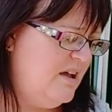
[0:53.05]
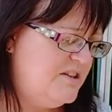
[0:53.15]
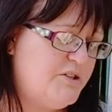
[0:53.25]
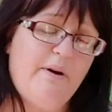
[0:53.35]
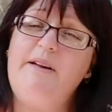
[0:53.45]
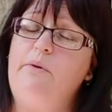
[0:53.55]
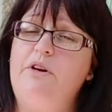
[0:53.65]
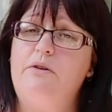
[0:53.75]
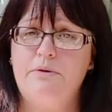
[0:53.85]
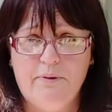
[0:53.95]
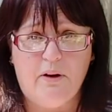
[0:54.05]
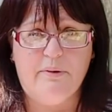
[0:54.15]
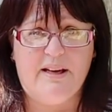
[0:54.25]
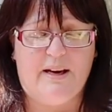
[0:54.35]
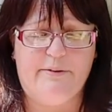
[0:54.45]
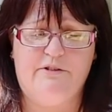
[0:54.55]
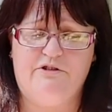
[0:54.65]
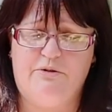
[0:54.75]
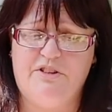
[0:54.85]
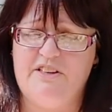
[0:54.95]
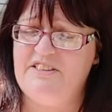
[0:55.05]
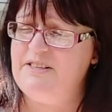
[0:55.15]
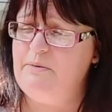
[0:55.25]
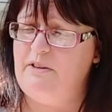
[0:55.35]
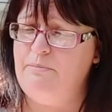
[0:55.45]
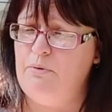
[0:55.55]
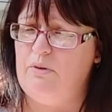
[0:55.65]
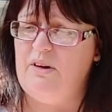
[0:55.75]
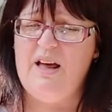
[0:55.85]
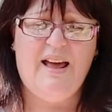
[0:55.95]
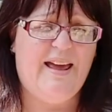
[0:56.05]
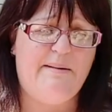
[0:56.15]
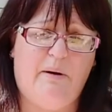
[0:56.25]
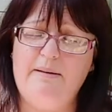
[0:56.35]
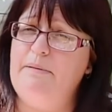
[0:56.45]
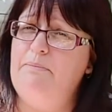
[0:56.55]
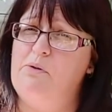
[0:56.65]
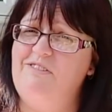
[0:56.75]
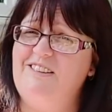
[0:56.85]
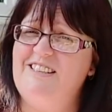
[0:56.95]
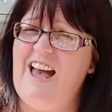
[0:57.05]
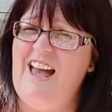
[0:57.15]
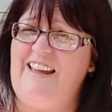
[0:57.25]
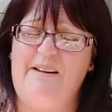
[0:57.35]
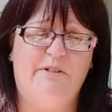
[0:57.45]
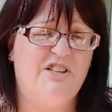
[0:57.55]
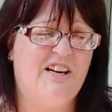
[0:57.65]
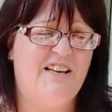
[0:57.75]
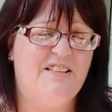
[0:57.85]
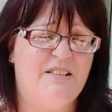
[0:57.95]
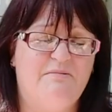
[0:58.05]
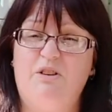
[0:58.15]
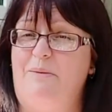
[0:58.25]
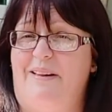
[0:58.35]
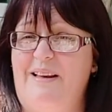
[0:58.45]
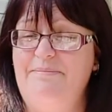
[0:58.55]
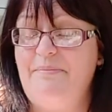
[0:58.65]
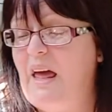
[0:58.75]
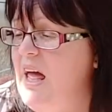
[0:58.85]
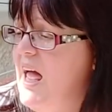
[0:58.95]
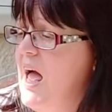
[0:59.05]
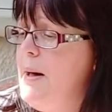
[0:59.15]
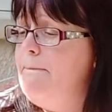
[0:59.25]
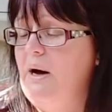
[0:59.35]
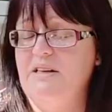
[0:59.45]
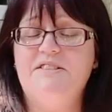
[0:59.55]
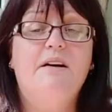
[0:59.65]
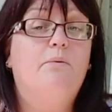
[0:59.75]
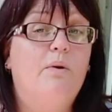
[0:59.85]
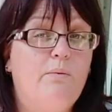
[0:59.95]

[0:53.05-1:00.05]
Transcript: to anyone who's following calorie controlled diet to see what I bought. It might be boring as heck, in which case, sorry about that. But we